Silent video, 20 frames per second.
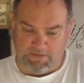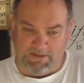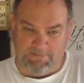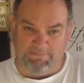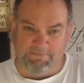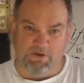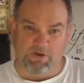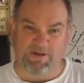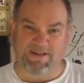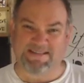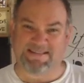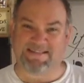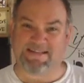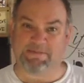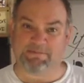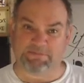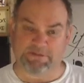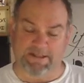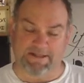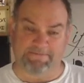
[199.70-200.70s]
Very
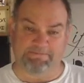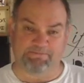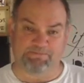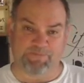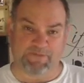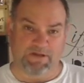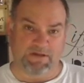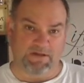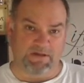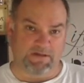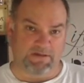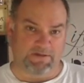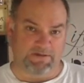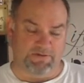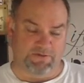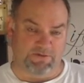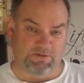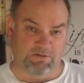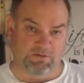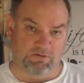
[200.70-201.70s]
similar
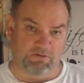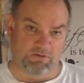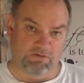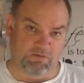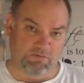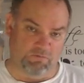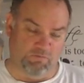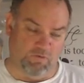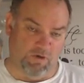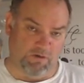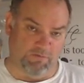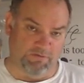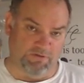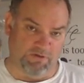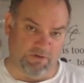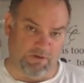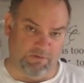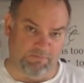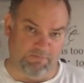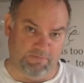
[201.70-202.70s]
to what was
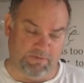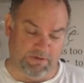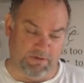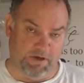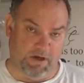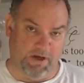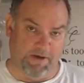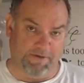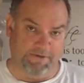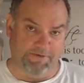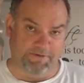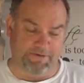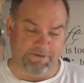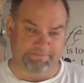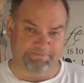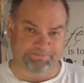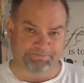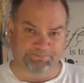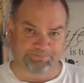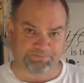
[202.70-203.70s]
on the nose.
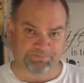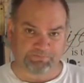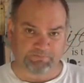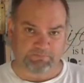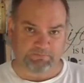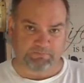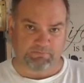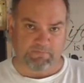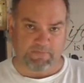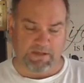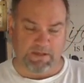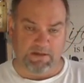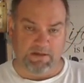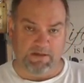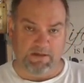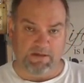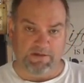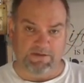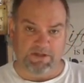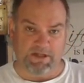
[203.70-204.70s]

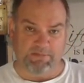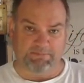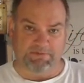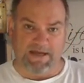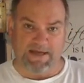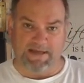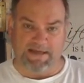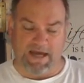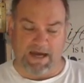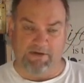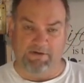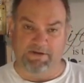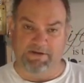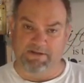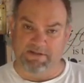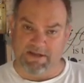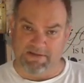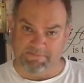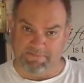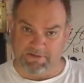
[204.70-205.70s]
So the black
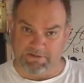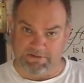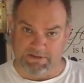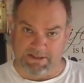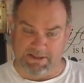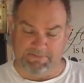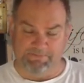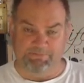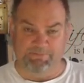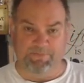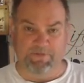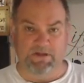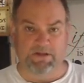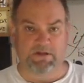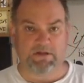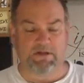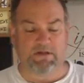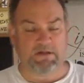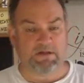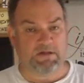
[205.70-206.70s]
currant, definitely.
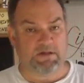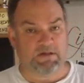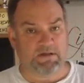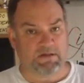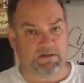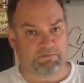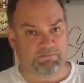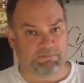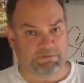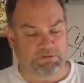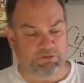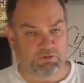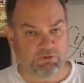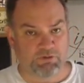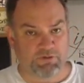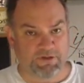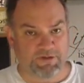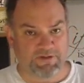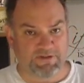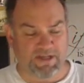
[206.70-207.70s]

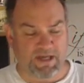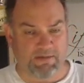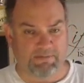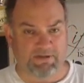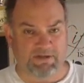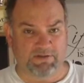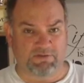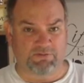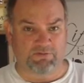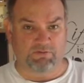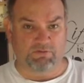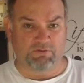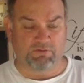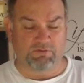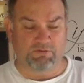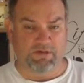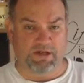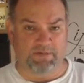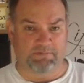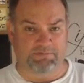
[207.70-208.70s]
Blueness coming
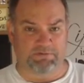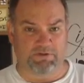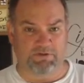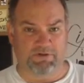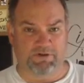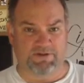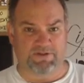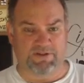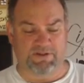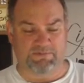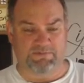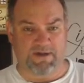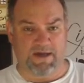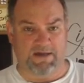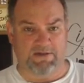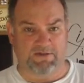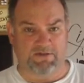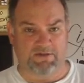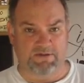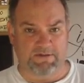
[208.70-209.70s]
through. Now, blueness is
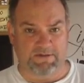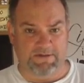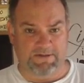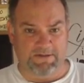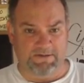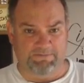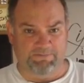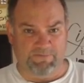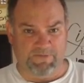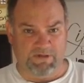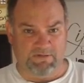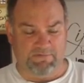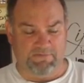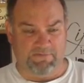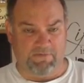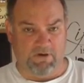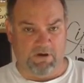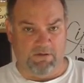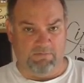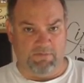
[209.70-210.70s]
much
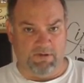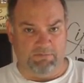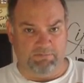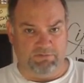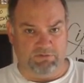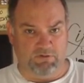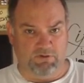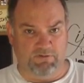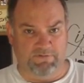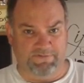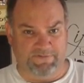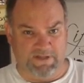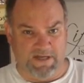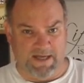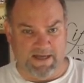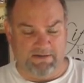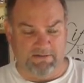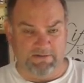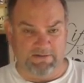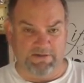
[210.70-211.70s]
from blue
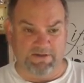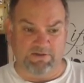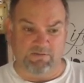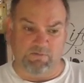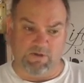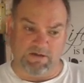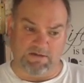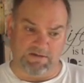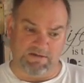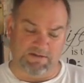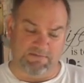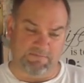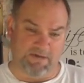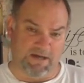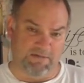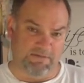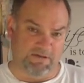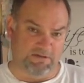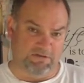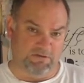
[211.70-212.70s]
flowers, as well as
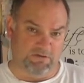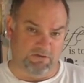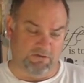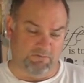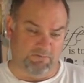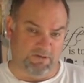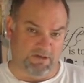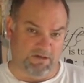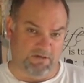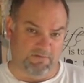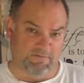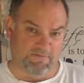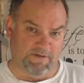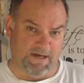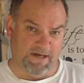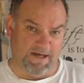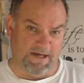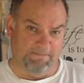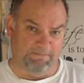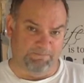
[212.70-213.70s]
maybe a little bit of
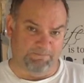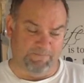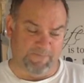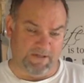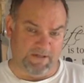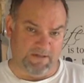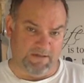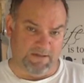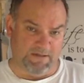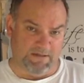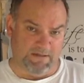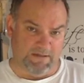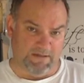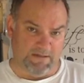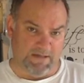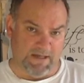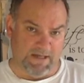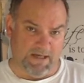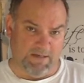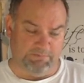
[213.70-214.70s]

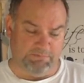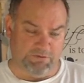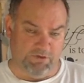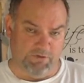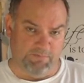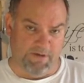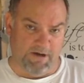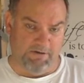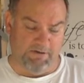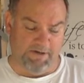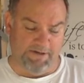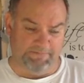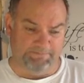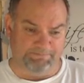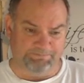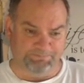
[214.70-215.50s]
blueberry.